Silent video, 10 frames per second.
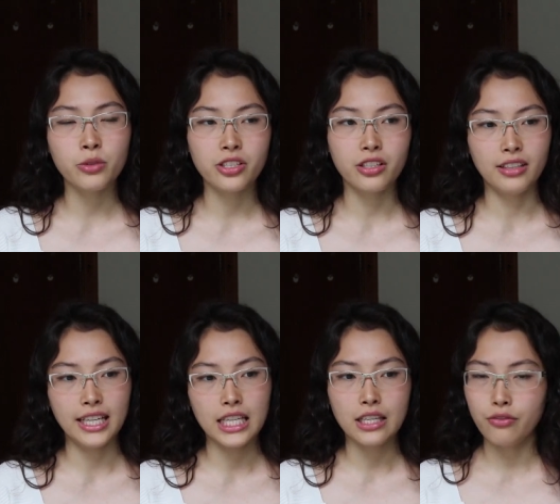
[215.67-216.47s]
which are
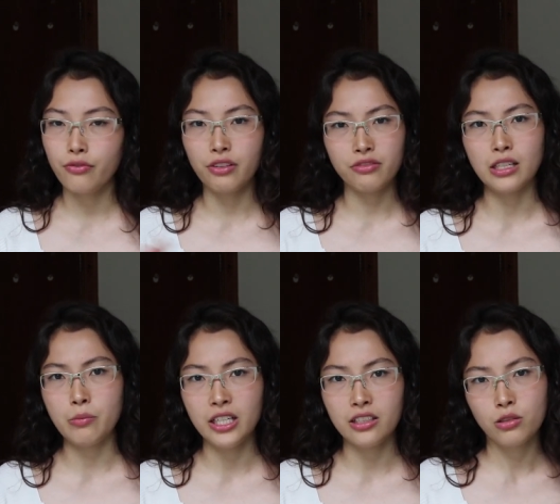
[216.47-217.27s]
like
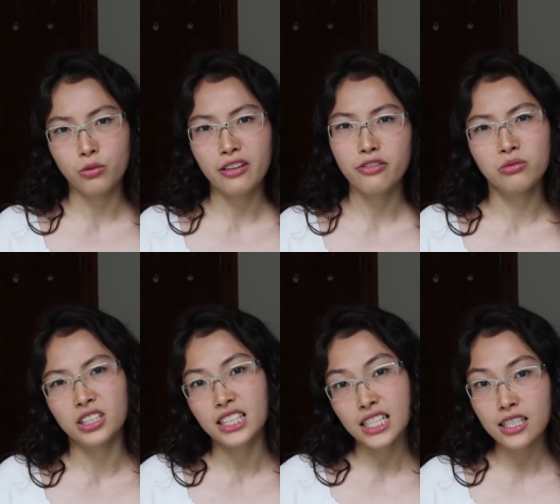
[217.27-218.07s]
15 minutes away from
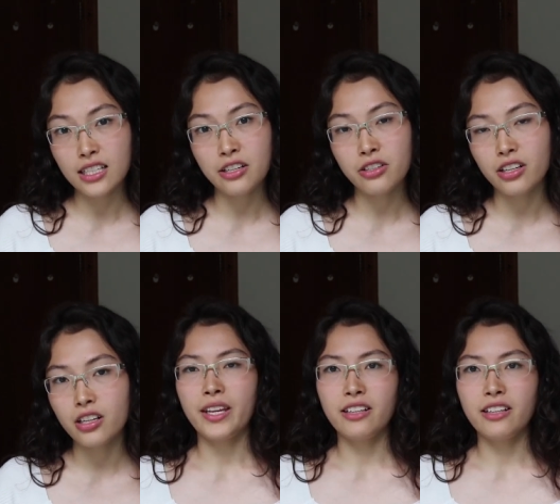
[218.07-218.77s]
the city center.